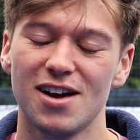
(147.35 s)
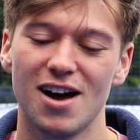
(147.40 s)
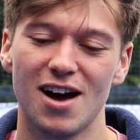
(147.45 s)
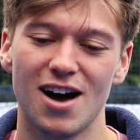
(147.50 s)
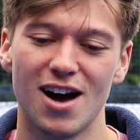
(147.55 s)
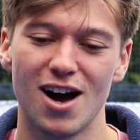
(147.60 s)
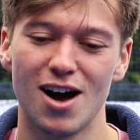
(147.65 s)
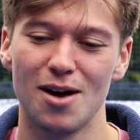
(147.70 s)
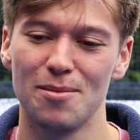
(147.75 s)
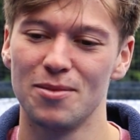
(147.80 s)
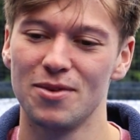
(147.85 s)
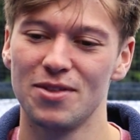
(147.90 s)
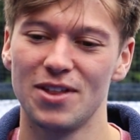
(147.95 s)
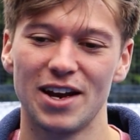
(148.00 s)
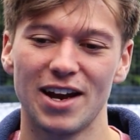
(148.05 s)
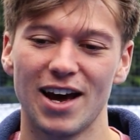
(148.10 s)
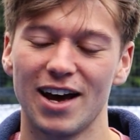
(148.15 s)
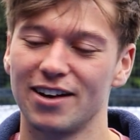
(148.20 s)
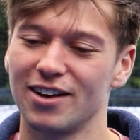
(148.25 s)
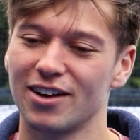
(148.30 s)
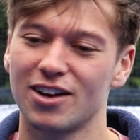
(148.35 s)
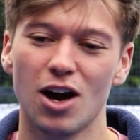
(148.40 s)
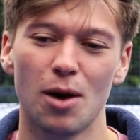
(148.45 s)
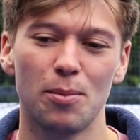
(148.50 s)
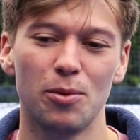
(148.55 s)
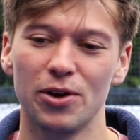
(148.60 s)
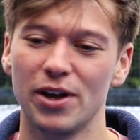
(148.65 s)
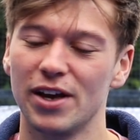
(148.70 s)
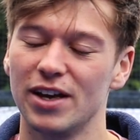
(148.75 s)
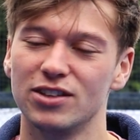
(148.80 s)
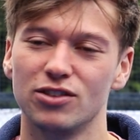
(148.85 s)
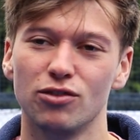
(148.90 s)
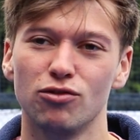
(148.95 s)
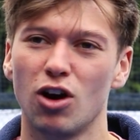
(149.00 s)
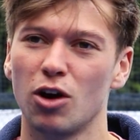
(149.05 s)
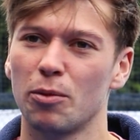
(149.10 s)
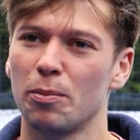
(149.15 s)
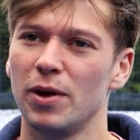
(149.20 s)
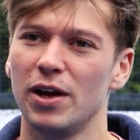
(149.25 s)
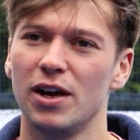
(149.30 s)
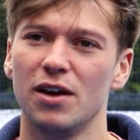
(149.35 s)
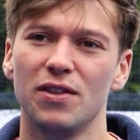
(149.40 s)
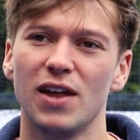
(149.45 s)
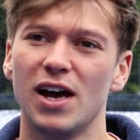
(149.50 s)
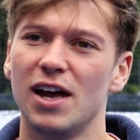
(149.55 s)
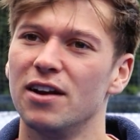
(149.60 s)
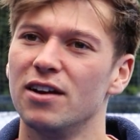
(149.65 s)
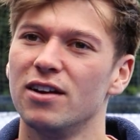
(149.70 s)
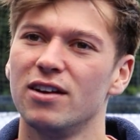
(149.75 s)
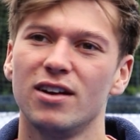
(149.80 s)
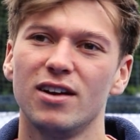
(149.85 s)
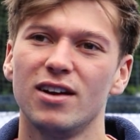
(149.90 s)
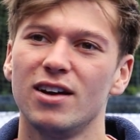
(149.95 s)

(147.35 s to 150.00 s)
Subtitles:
and then had a couple years of rugby, and then